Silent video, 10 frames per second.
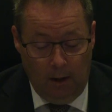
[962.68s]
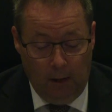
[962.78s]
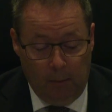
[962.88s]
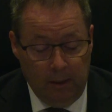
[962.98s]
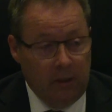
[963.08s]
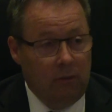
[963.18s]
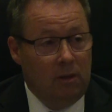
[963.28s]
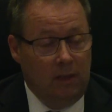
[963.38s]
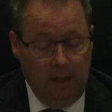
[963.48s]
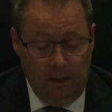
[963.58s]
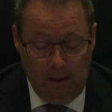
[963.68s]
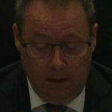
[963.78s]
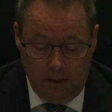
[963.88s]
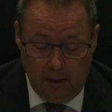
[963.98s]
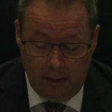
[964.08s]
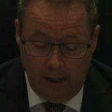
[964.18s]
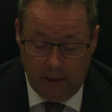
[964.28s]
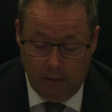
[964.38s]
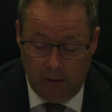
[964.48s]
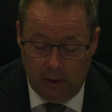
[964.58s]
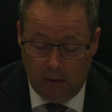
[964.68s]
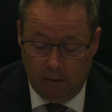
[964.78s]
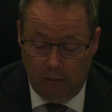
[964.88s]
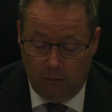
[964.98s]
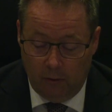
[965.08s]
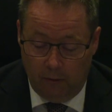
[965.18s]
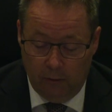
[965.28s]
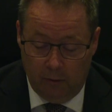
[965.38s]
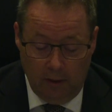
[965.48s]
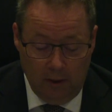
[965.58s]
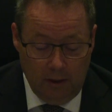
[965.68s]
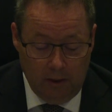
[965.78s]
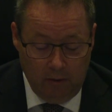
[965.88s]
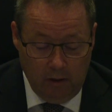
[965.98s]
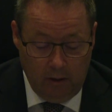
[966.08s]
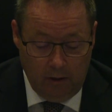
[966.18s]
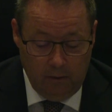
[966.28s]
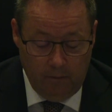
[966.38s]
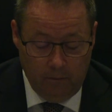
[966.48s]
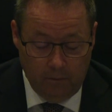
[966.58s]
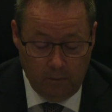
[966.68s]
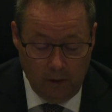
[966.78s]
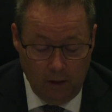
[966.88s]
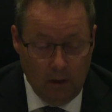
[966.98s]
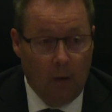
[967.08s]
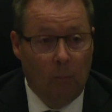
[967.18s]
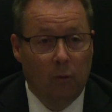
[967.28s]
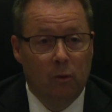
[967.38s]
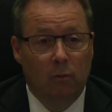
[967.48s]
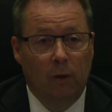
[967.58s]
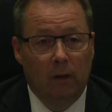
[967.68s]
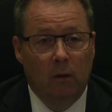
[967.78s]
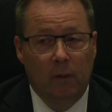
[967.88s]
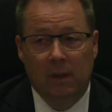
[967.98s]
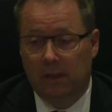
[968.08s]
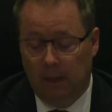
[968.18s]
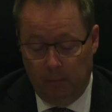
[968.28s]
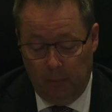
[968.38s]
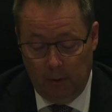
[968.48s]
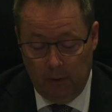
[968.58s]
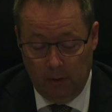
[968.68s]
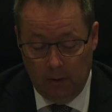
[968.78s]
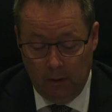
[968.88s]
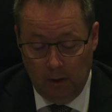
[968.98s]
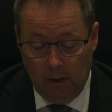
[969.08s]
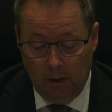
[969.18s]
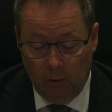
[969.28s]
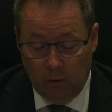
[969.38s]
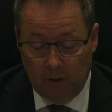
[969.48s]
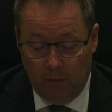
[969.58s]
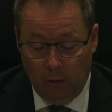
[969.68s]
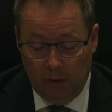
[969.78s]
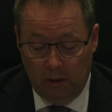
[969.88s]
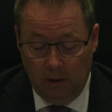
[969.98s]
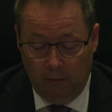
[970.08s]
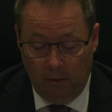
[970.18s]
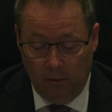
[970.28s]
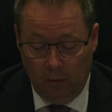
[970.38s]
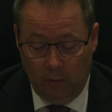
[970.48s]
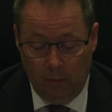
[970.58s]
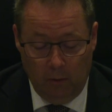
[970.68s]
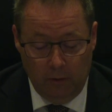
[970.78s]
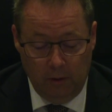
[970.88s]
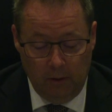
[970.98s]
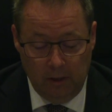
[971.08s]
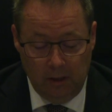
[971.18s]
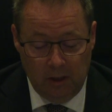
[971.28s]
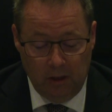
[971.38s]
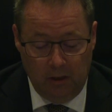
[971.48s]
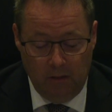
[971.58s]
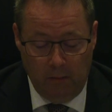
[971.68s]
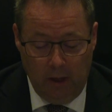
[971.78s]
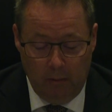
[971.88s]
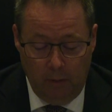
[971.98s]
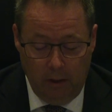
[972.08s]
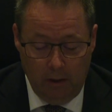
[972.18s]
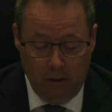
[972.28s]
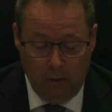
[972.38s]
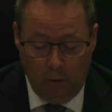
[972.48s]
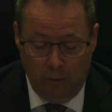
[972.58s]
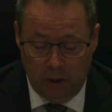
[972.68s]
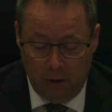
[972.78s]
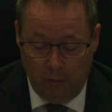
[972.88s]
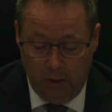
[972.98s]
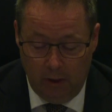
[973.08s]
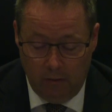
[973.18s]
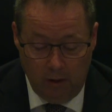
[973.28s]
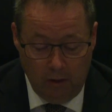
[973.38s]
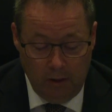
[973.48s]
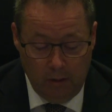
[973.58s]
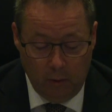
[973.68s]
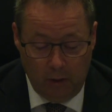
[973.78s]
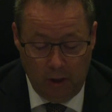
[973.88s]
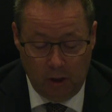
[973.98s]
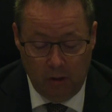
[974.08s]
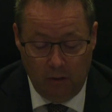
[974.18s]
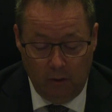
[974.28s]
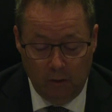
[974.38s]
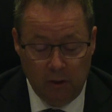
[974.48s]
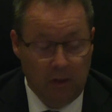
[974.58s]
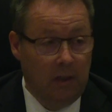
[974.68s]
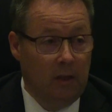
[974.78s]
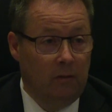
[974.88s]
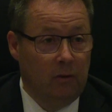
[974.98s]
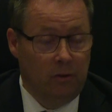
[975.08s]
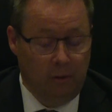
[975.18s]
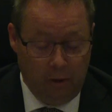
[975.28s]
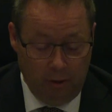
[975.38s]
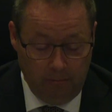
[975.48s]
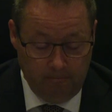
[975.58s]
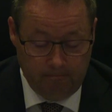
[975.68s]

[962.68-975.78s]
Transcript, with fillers: I'm pleased to see that NATO is on the front foot in this regard. A most welcoming step was the positive follow-up on the initiative made by Norway and Germany regarding protection of undersea infrastructure.